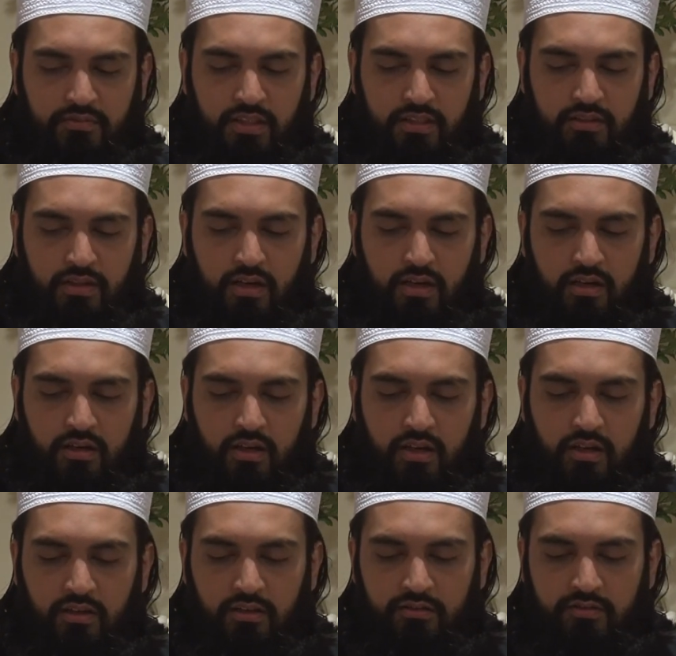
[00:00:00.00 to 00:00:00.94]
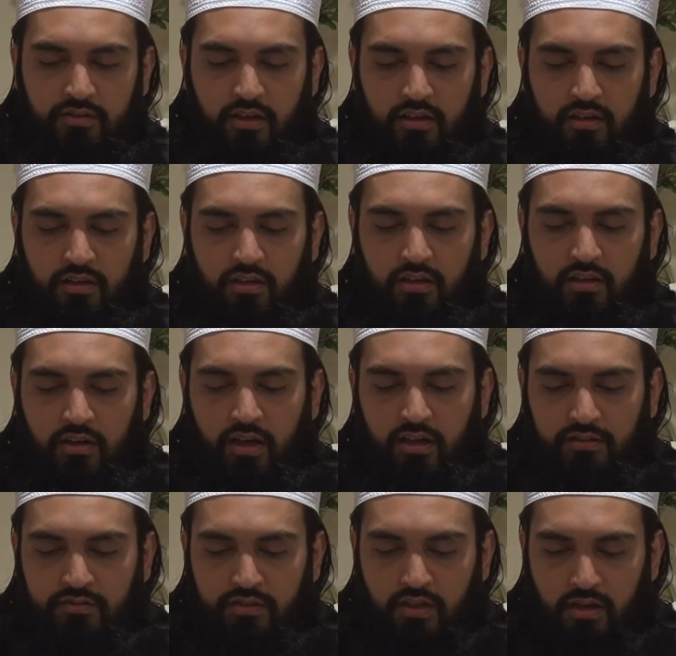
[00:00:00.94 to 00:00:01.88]
Sayyidina Isa
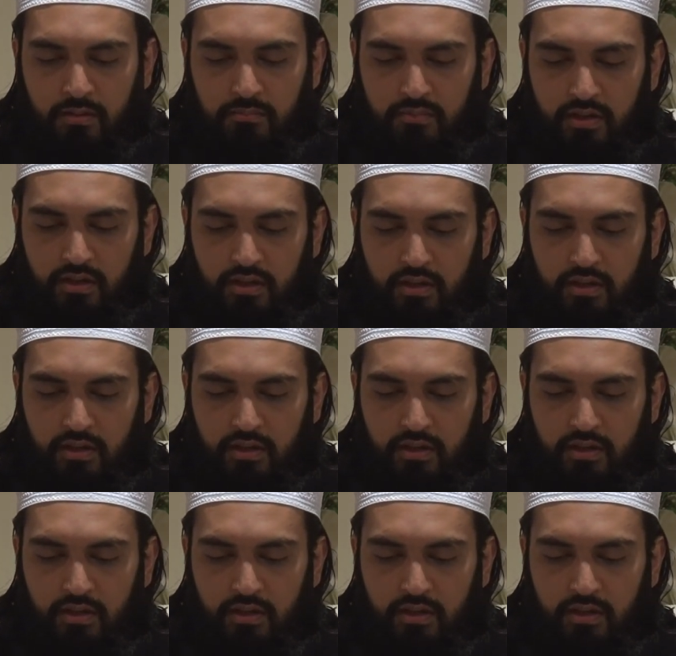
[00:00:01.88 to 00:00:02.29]
Islam.